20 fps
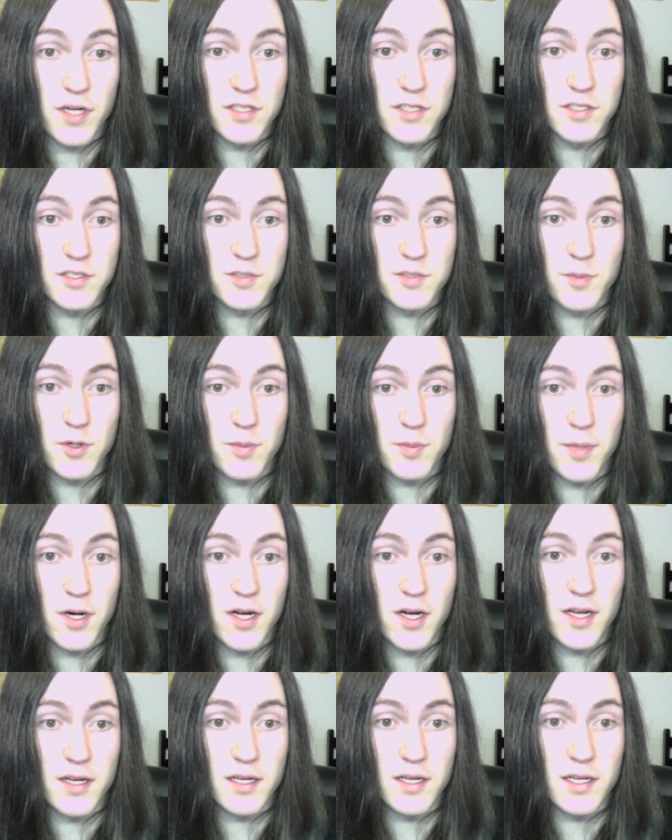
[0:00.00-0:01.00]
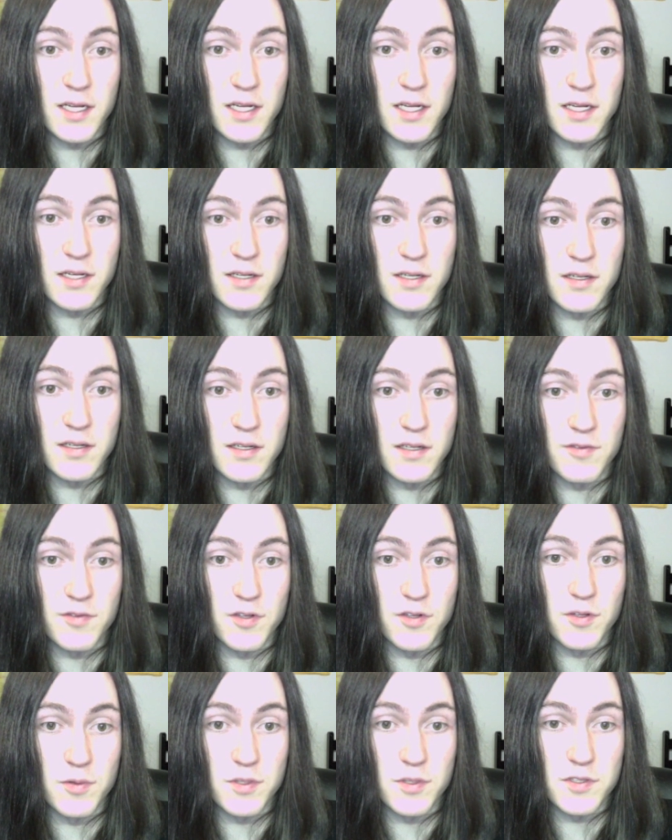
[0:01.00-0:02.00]
Do you smoke pot? And if you
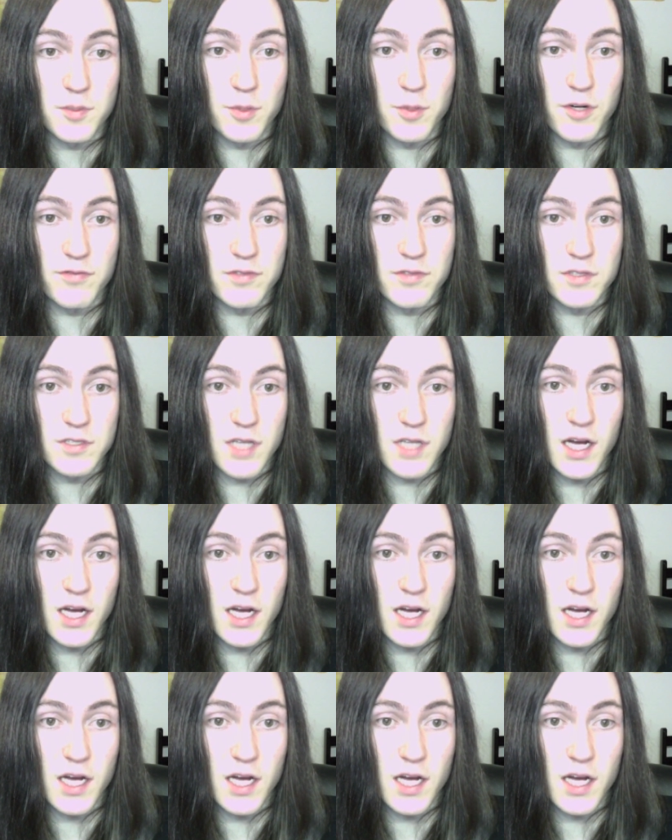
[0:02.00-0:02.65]
do, what's your preference?